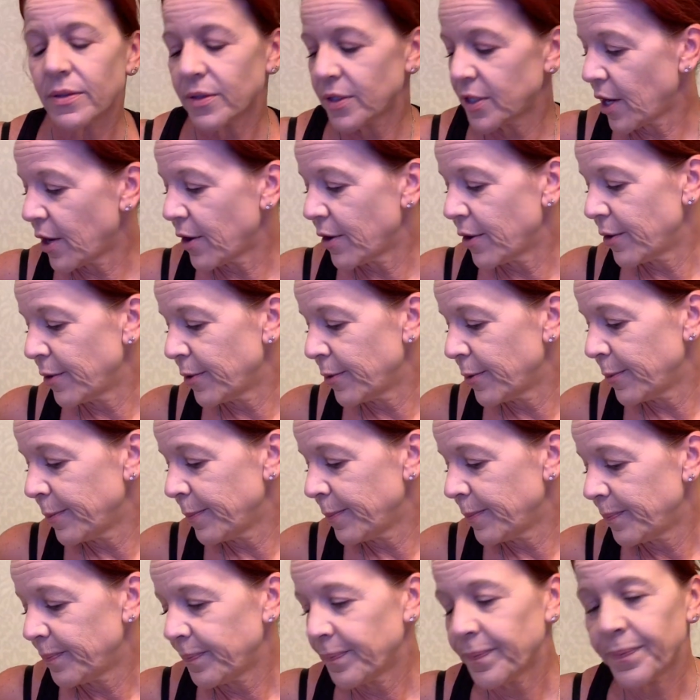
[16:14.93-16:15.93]

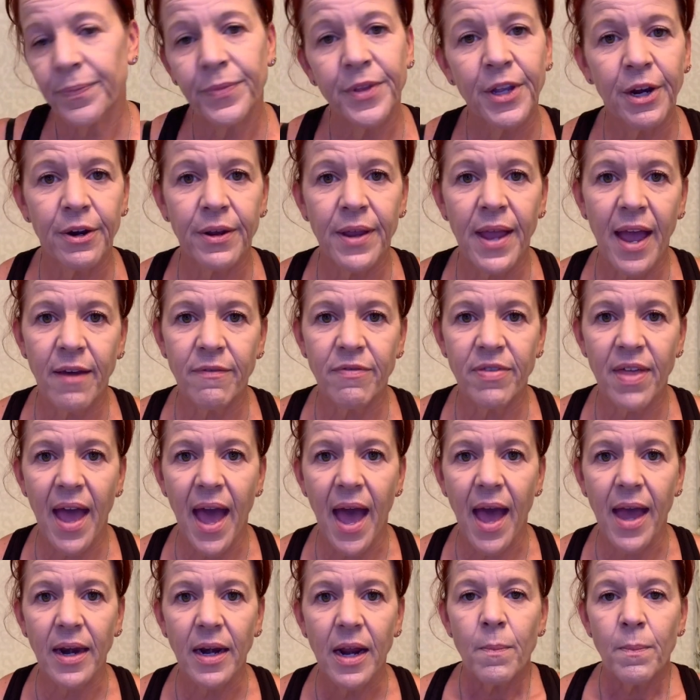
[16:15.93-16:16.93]
So there you have that.